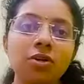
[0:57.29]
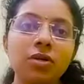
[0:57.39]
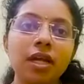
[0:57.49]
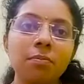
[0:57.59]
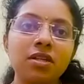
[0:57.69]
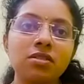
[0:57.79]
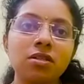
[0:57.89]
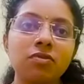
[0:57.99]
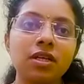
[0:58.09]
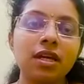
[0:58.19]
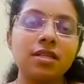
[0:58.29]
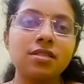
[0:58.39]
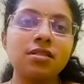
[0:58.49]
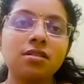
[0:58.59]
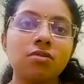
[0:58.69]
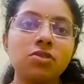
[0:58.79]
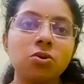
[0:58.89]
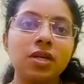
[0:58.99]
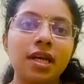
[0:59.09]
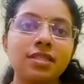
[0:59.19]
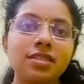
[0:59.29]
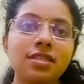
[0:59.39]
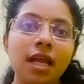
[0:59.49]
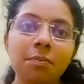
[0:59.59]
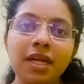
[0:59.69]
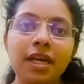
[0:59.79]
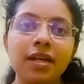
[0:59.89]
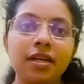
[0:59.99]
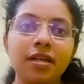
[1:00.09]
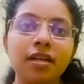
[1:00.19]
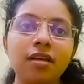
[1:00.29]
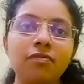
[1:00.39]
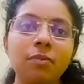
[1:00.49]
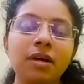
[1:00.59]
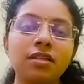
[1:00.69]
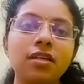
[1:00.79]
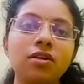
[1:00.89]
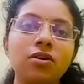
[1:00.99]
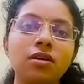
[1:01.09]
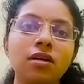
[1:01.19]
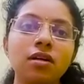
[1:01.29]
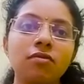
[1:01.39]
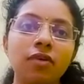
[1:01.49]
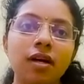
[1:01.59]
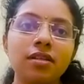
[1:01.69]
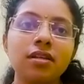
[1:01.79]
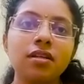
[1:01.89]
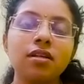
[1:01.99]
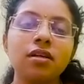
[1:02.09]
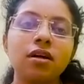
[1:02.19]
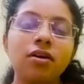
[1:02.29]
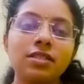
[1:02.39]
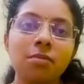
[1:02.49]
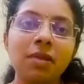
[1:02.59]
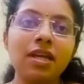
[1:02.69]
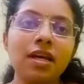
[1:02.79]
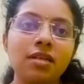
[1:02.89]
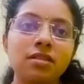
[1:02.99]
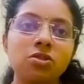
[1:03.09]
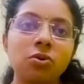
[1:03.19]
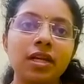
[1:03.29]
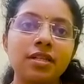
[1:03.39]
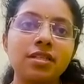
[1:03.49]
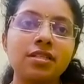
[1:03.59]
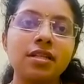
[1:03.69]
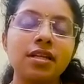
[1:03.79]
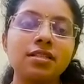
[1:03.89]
to 10% of the cases of psoriasis can be hereditary. If a mother or father or sibling has a psoriasis, there is